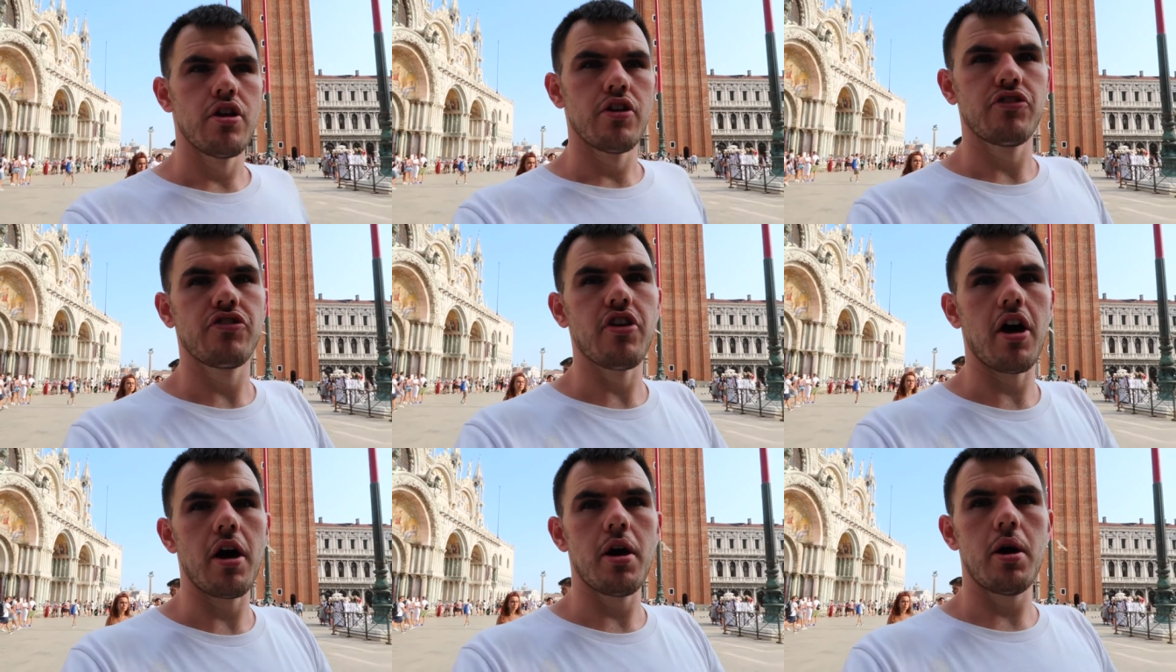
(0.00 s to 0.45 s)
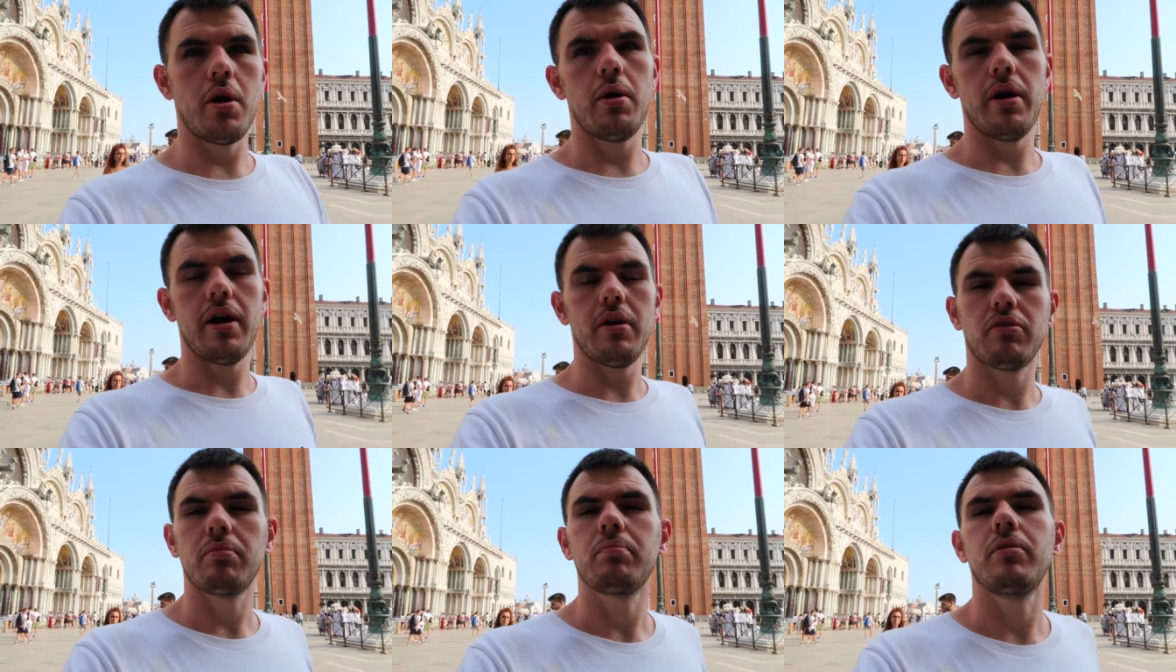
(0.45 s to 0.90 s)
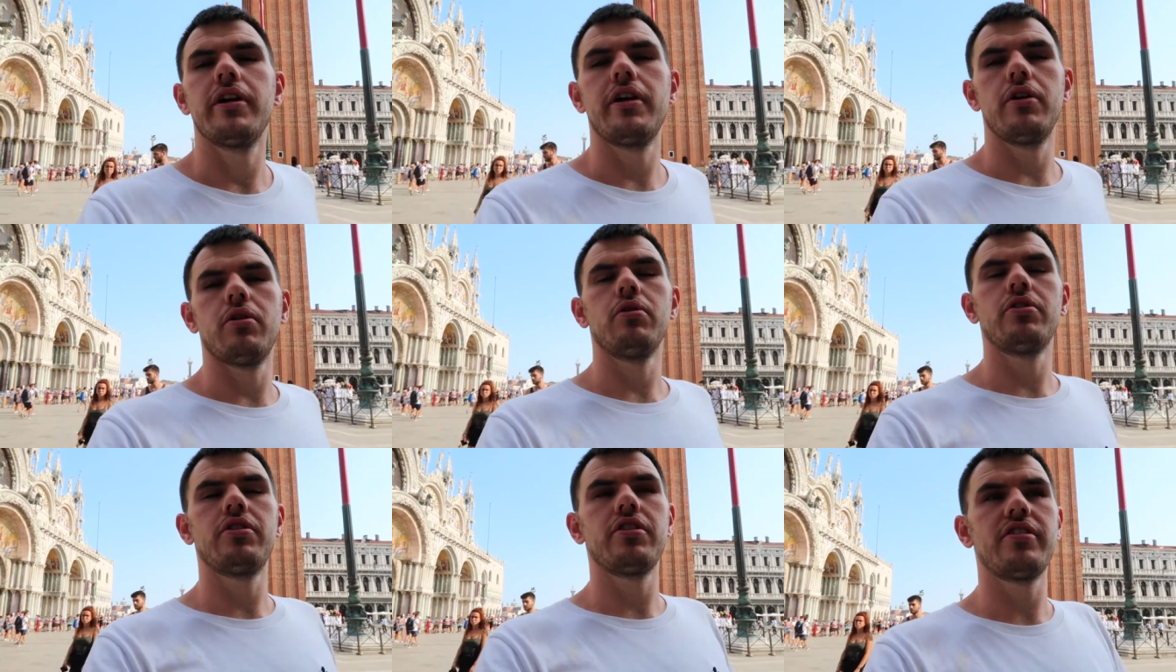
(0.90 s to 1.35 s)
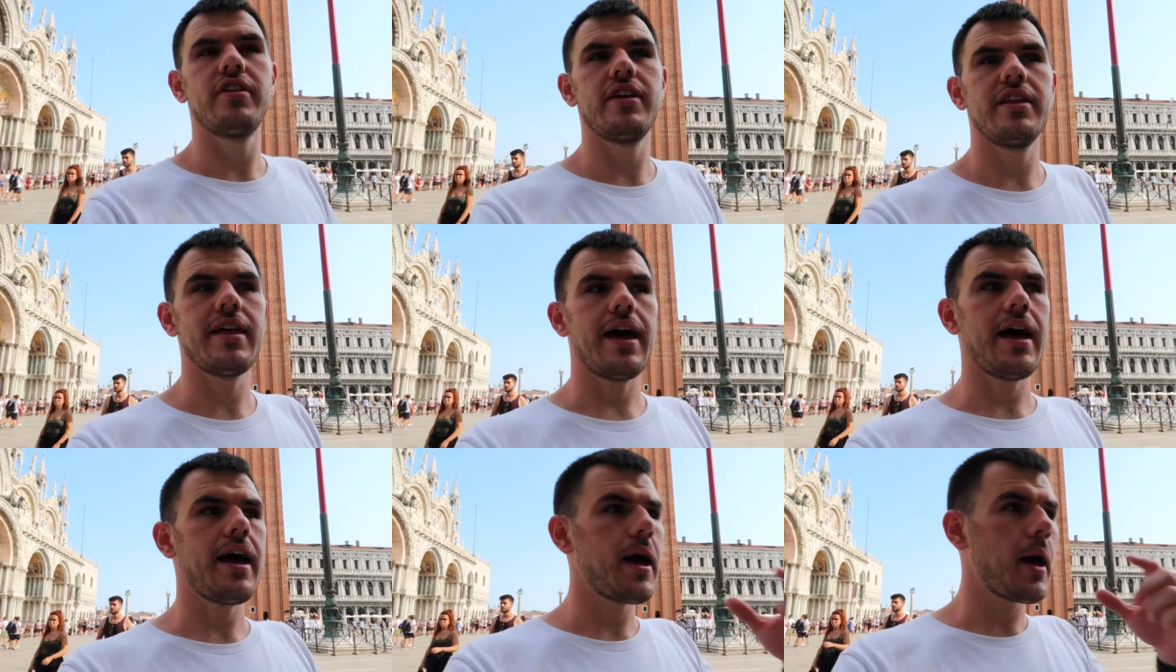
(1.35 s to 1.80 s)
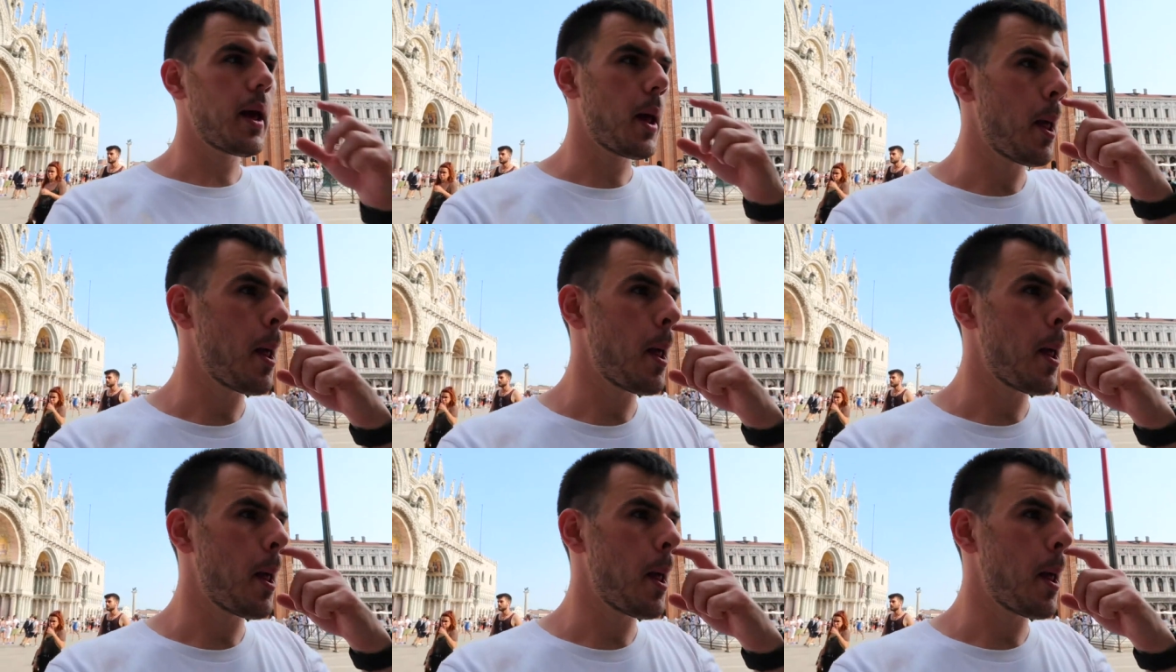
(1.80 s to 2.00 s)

So it was pretty cool to see that.